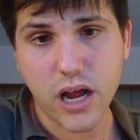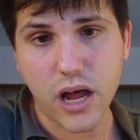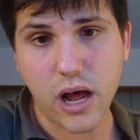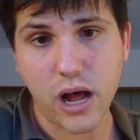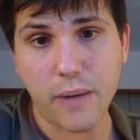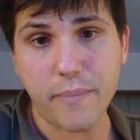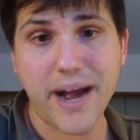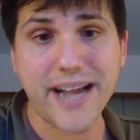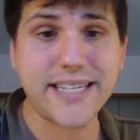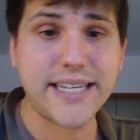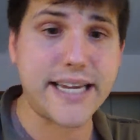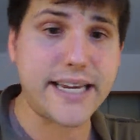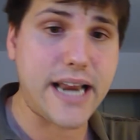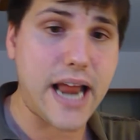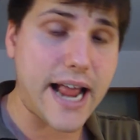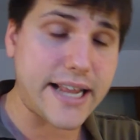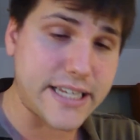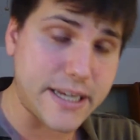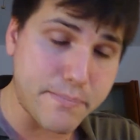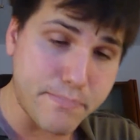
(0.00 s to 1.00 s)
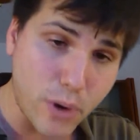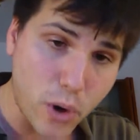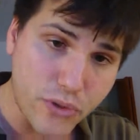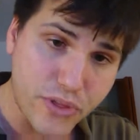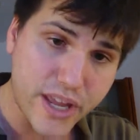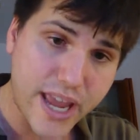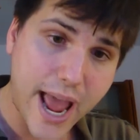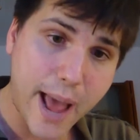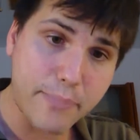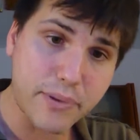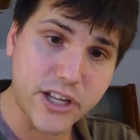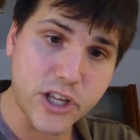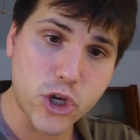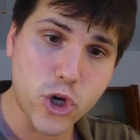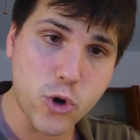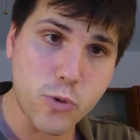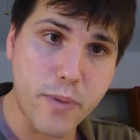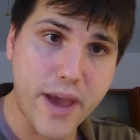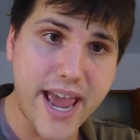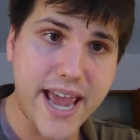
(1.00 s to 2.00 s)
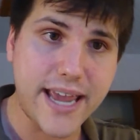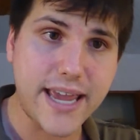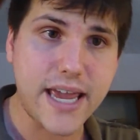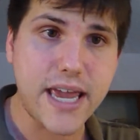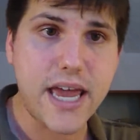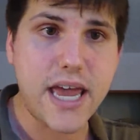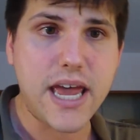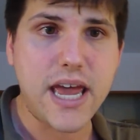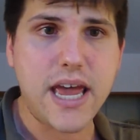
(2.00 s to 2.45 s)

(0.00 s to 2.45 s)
I did both the Kaplan Q Bank